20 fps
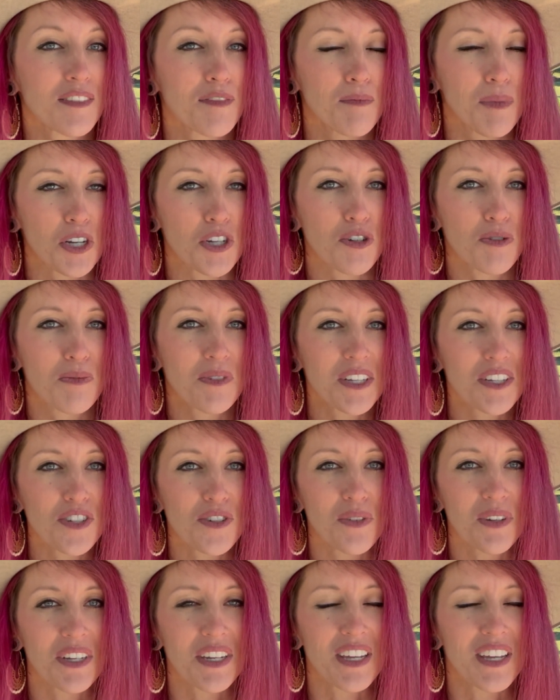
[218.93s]
of mushrooms that
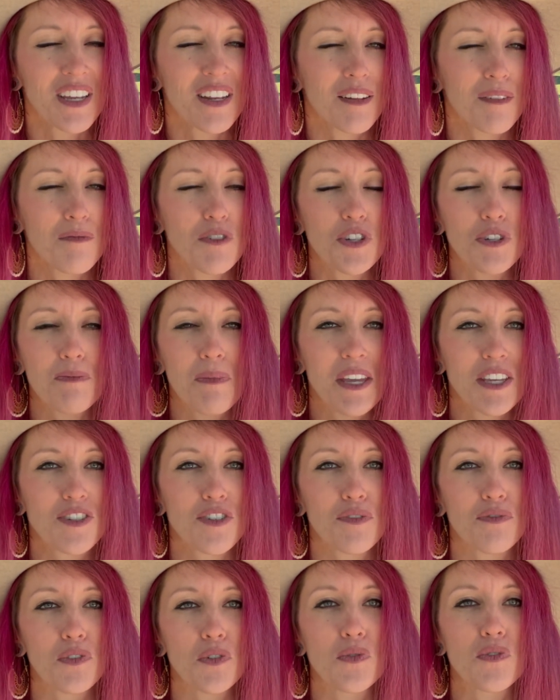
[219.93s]
you can eat. It just makes
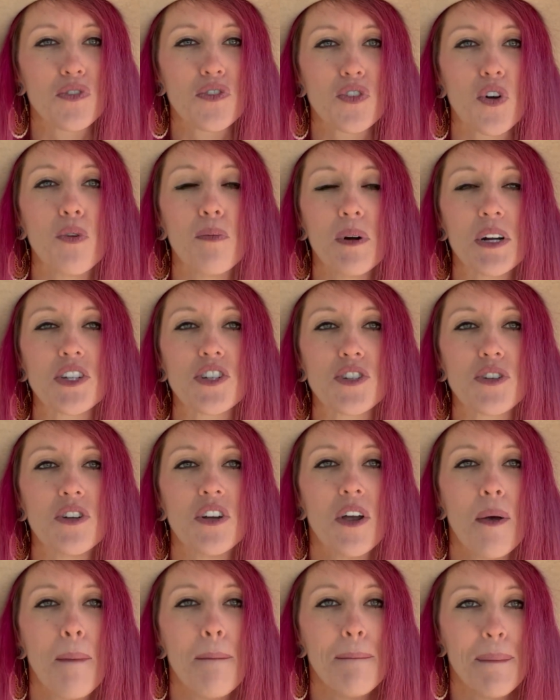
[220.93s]
your food so much
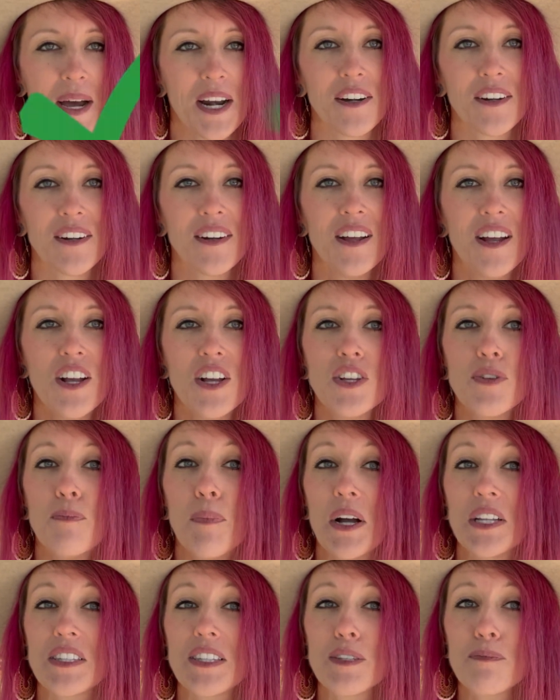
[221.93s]
better.
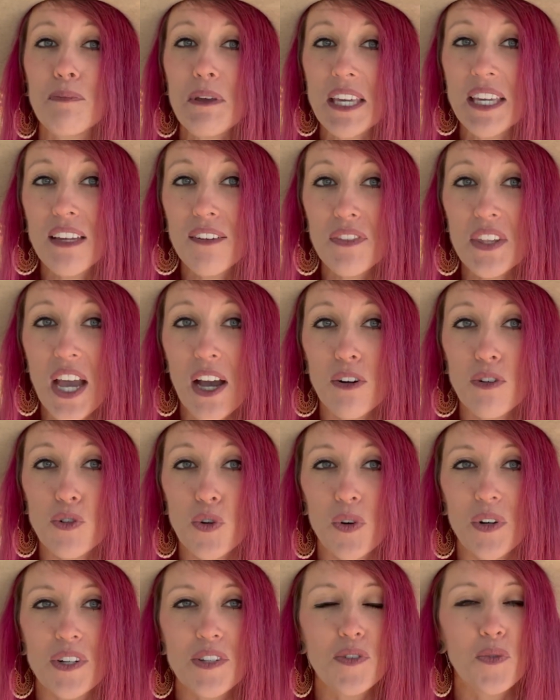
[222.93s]
But speaking of the
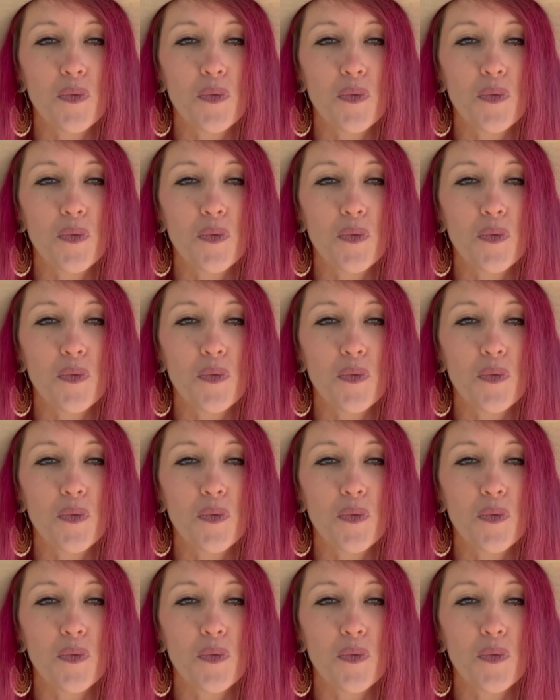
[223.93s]
outdoors,